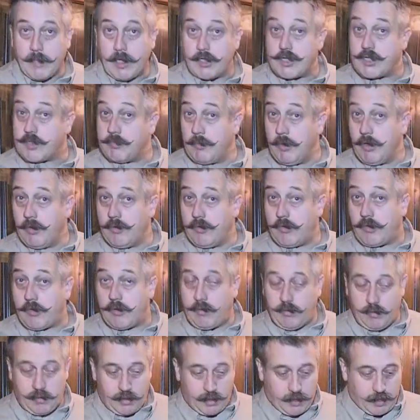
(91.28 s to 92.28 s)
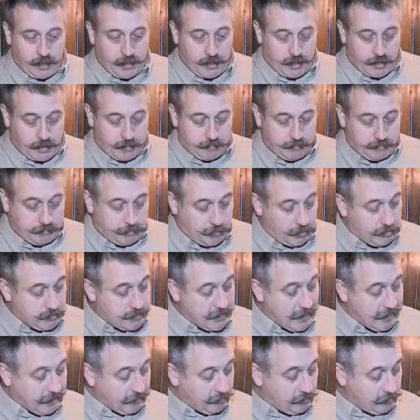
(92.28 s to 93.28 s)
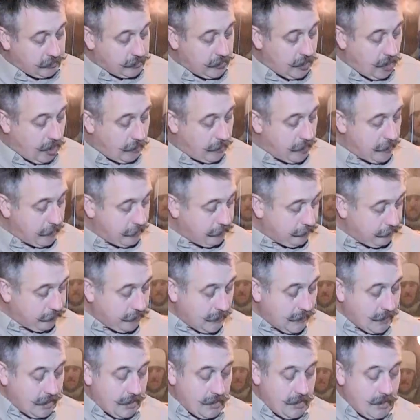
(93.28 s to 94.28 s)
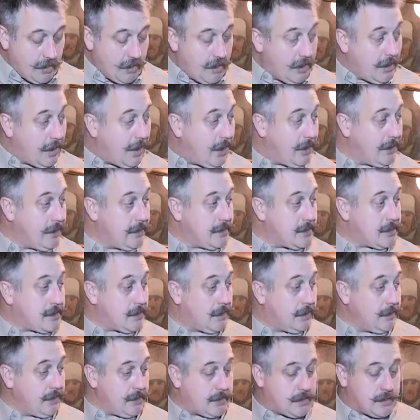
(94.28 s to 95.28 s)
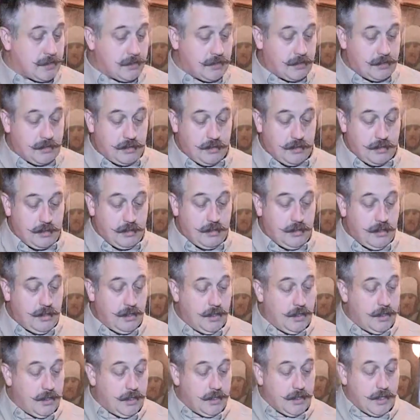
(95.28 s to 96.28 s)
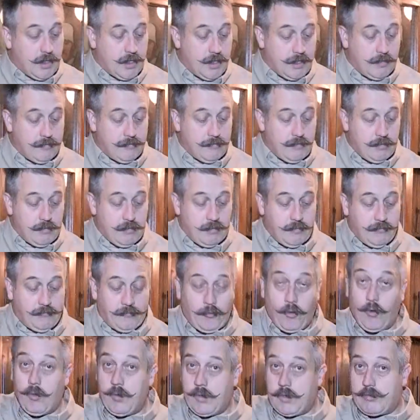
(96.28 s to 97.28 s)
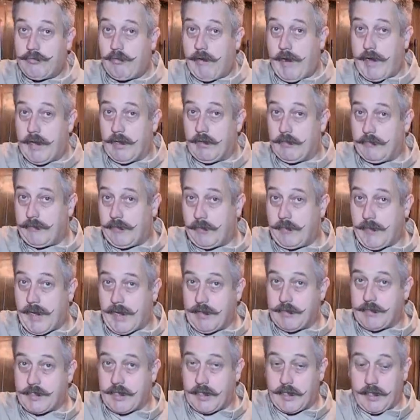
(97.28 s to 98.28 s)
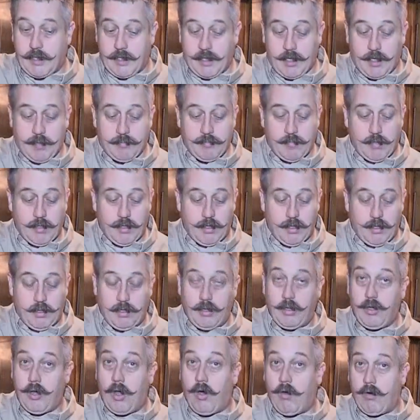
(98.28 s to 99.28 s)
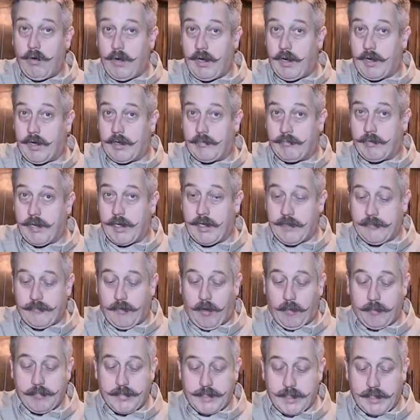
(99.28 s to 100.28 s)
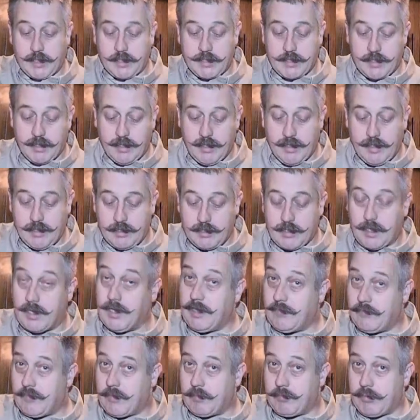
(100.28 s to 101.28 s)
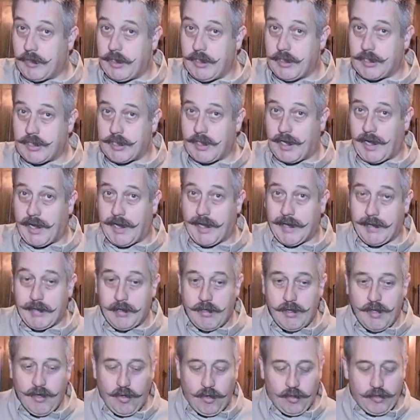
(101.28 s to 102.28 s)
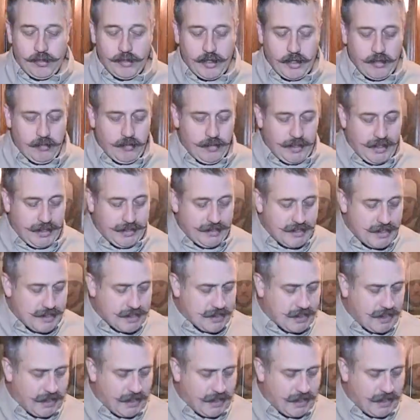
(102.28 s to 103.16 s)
smooth bolt handle knob, iron sights, forward rail for mounting long eye relief optics to leave the breech clear. Although in this